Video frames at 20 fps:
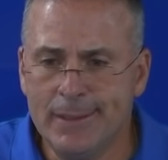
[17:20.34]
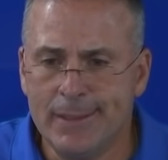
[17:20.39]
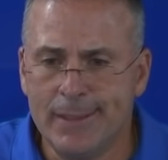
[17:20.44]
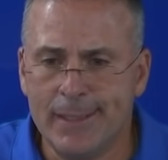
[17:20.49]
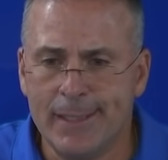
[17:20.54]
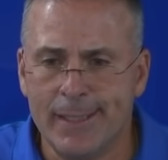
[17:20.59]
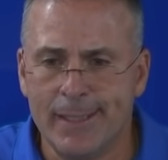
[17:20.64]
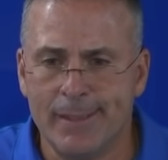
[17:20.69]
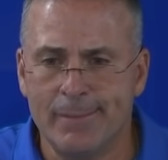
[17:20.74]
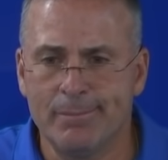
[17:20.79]

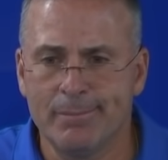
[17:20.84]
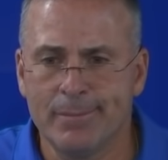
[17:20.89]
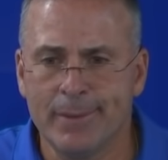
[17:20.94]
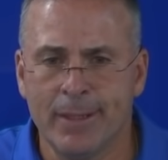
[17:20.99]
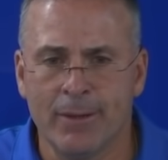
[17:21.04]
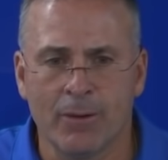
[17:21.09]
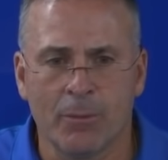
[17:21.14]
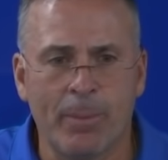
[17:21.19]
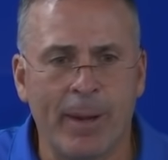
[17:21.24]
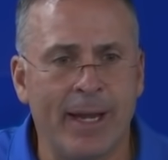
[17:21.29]
um,
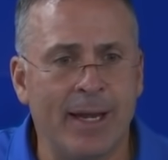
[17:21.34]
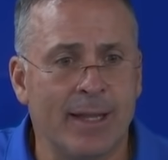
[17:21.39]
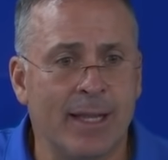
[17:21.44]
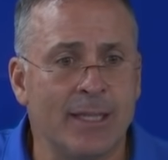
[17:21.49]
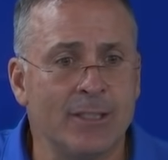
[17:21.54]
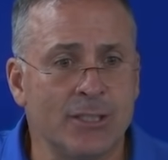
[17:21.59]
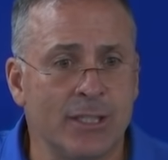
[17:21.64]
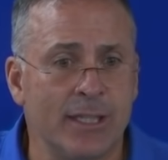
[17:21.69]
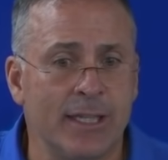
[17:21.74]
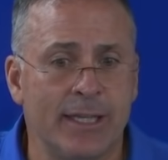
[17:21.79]
you know, they're paying
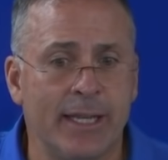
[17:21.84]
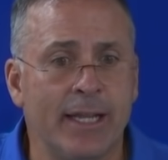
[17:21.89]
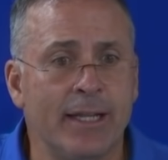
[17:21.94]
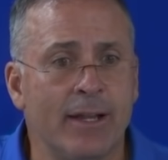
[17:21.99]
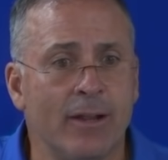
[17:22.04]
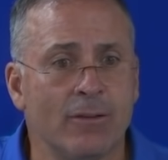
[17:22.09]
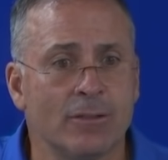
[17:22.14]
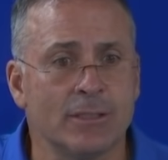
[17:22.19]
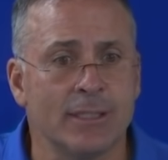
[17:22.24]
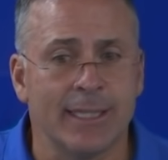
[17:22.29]
attention to the
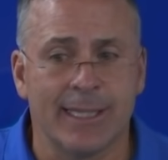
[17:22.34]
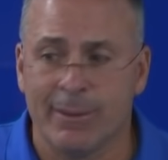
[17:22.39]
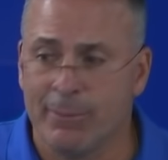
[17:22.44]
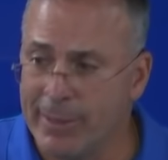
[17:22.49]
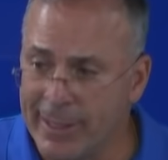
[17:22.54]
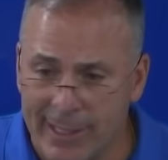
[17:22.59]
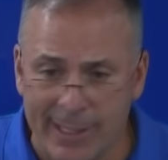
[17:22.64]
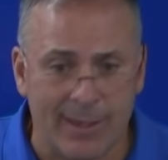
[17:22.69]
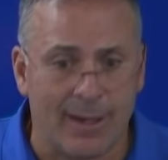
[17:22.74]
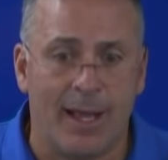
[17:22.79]
details. And again,
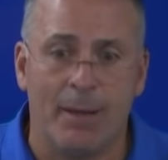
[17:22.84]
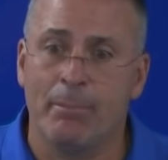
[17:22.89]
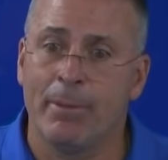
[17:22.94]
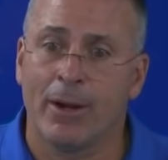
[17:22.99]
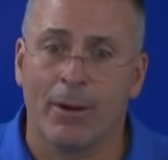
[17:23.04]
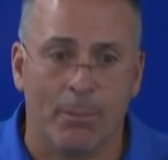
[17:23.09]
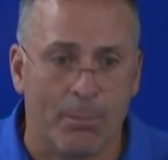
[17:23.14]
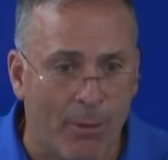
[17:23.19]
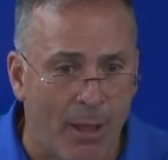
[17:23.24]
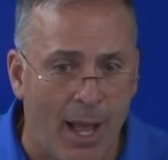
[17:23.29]
we can get a lot
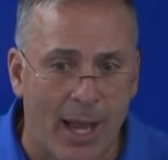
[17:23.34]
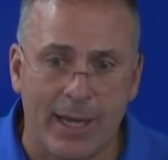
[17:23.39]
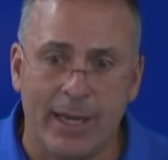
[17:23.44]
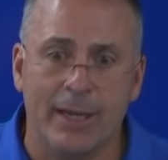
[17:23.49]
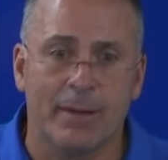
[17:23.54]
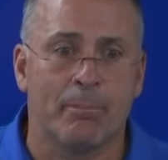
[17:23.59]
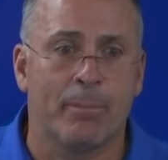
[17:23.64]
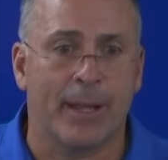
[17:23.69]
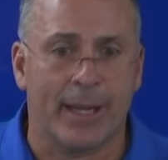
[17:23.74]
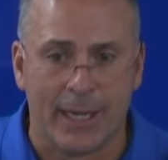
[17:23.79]
better
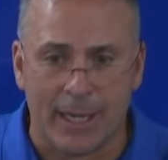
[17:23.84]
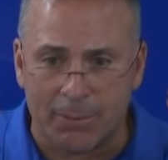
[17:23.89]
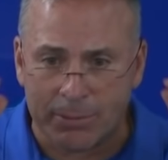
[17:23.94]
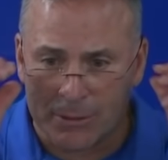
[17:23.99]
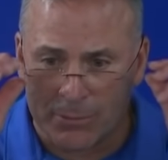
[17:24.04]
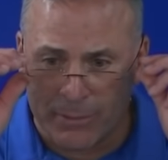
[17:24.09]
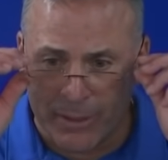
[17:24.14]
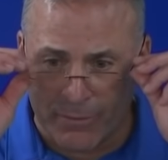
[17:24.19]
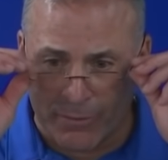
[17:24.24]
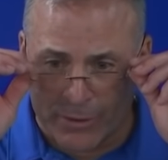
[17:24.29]
blocking and picking up
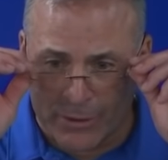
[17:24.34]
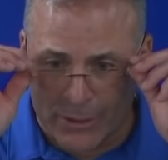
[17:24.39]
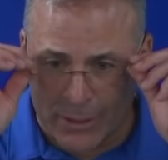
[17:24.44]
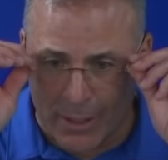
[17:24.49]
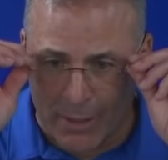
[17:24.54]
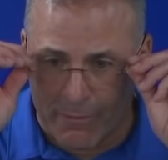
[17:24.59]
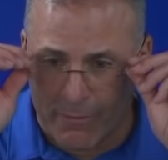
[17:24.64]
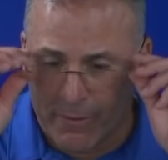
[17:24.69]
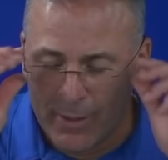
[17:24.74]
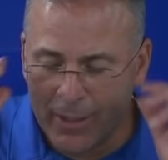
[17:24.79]
some different
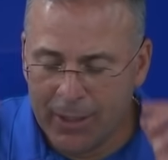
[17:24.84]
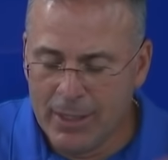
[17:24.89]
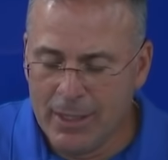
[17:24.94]
stuff.